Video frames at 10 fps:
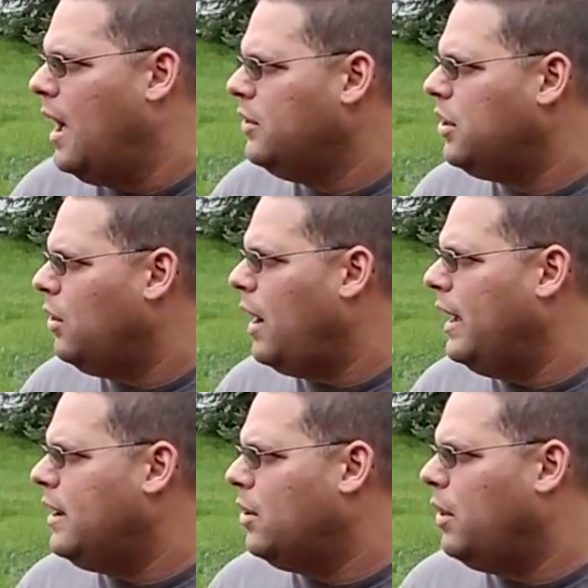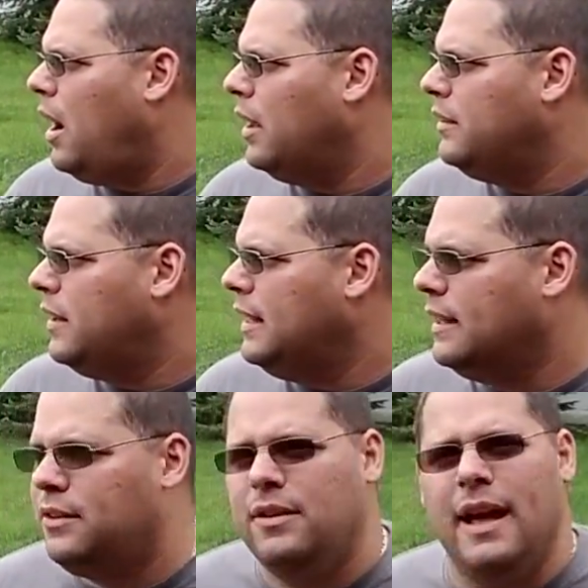So I go on to the
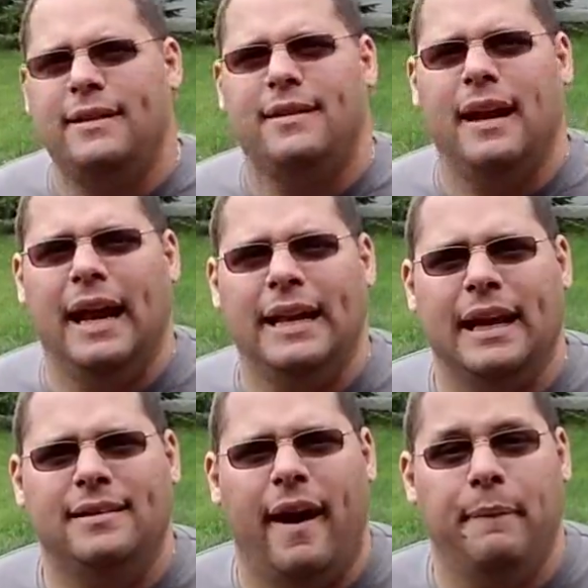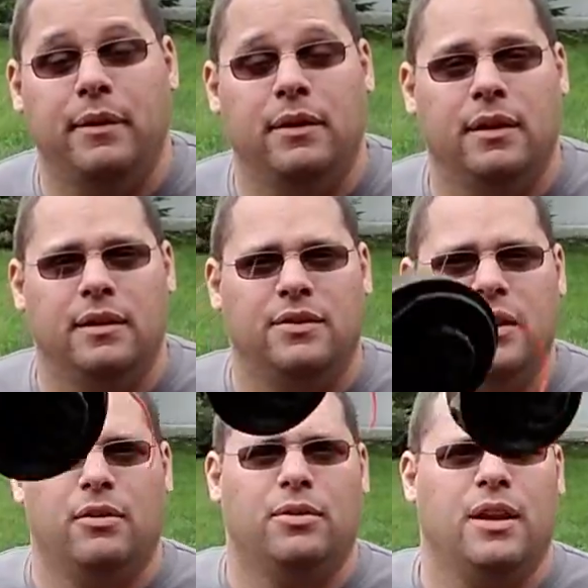internet and I type in the
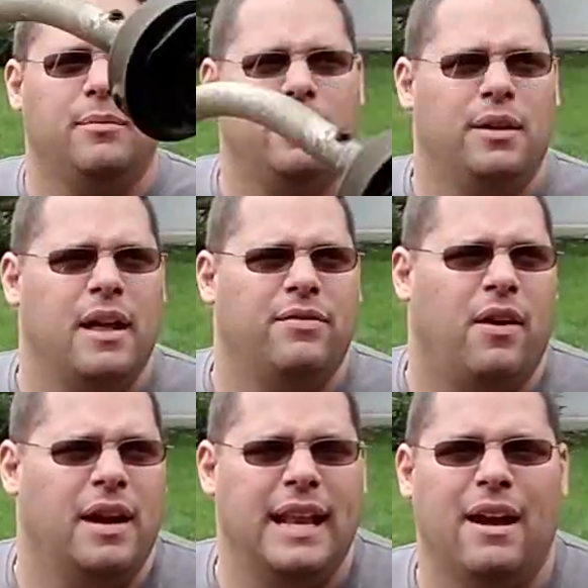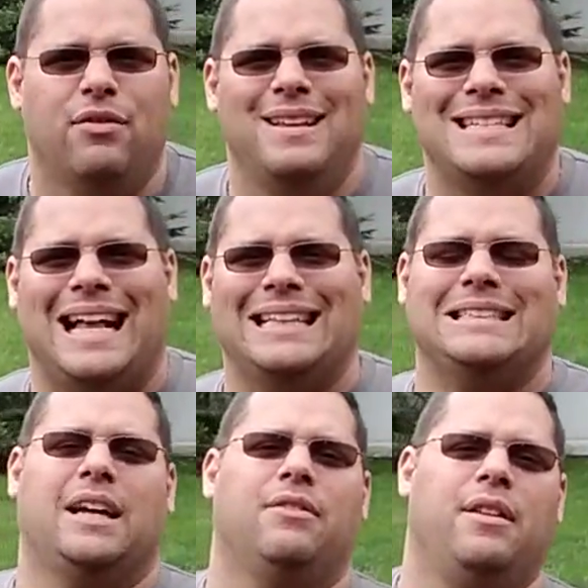serial number and I find every
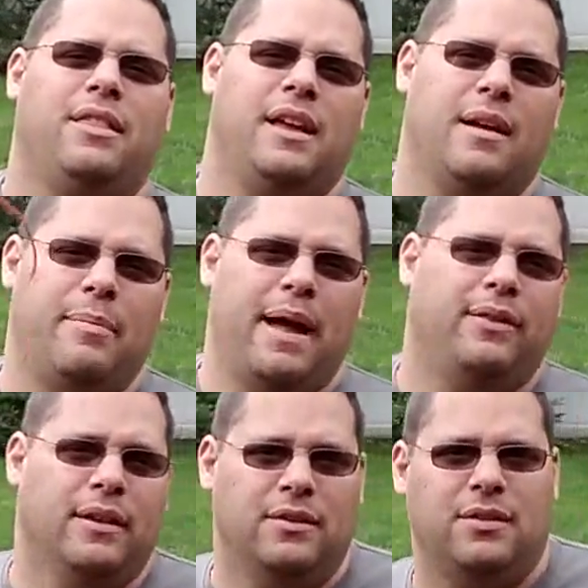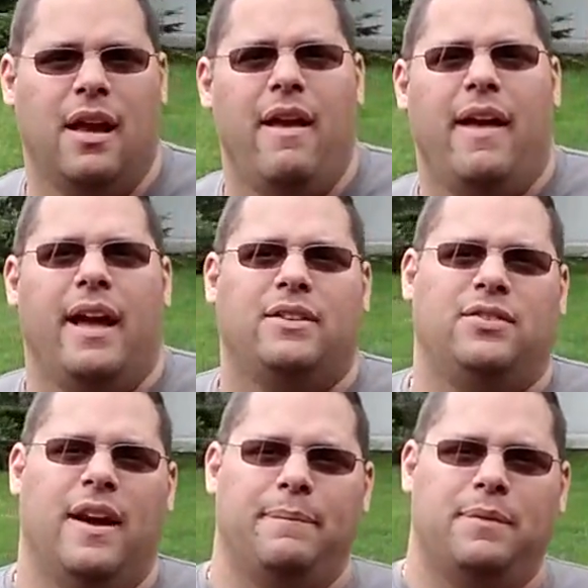solitary thing about this
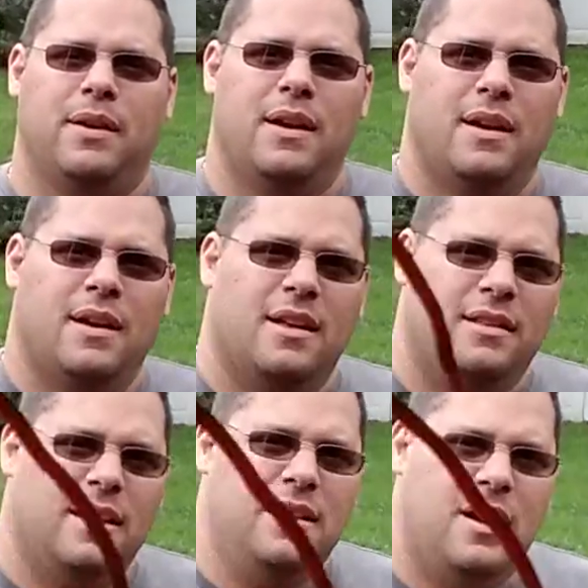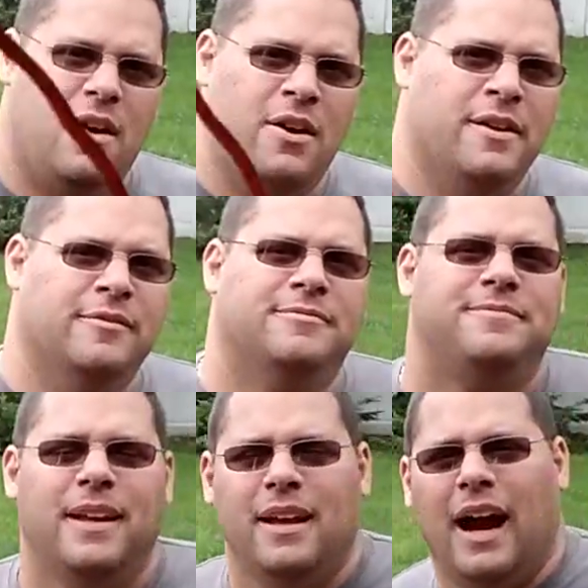except the yarn.
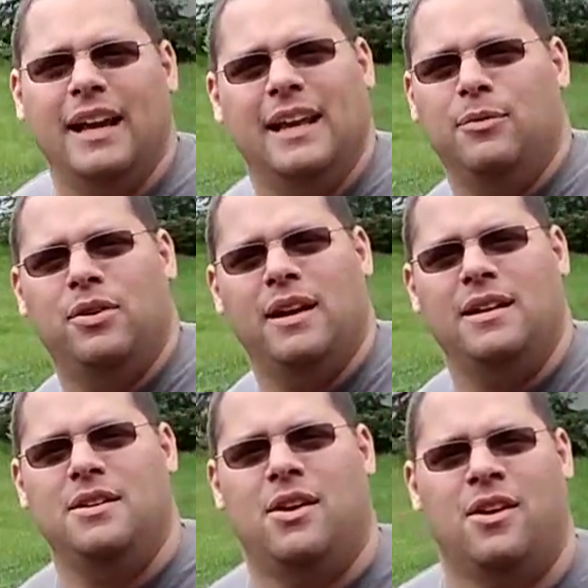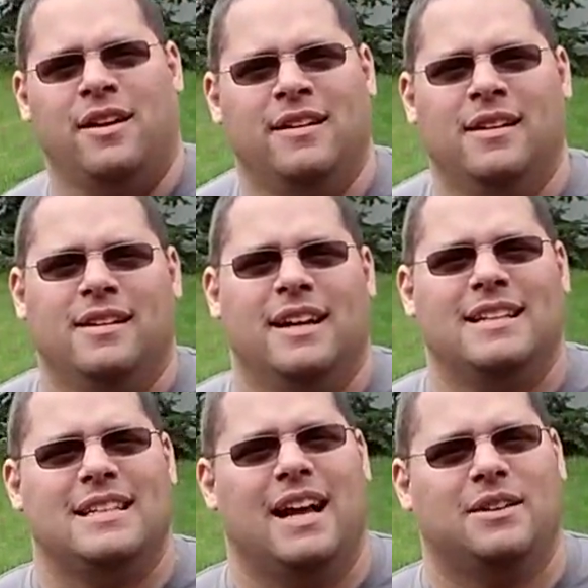I keep saying yarn.
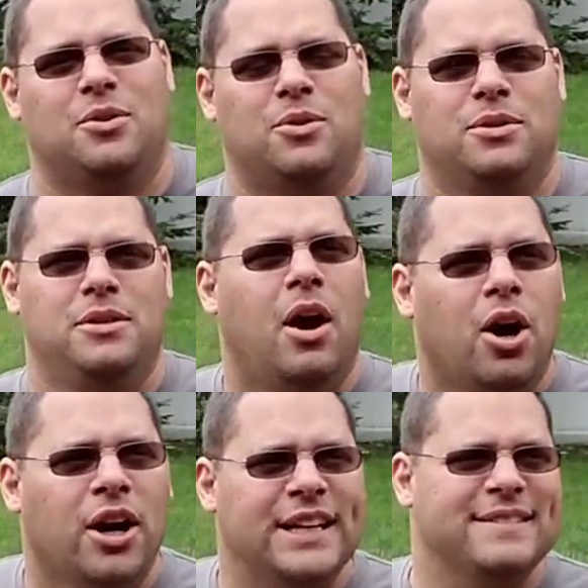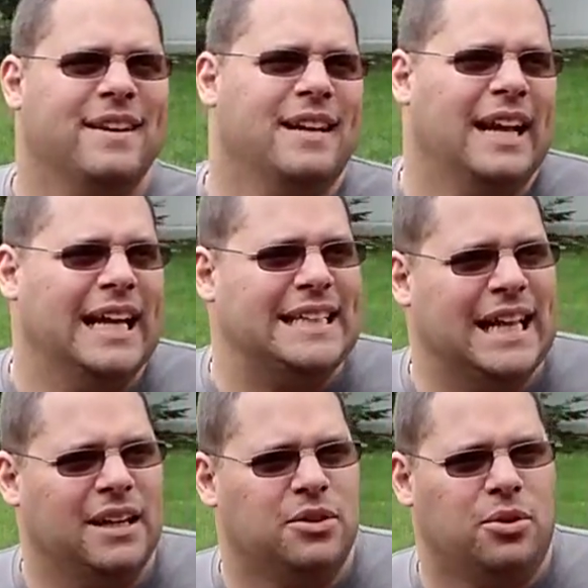It's not called yarn. It's
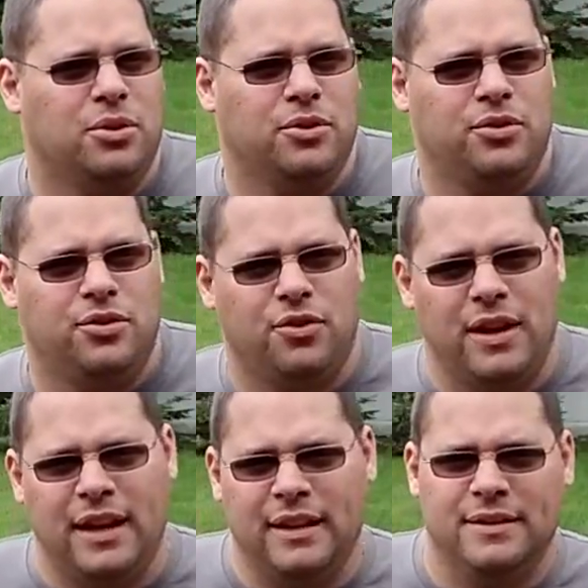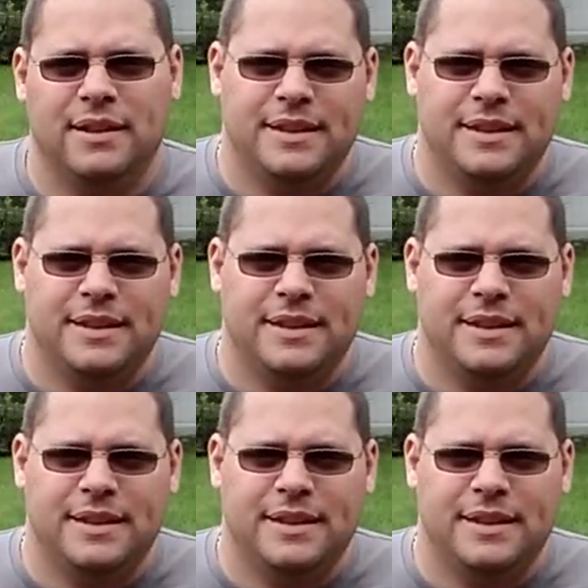not called string.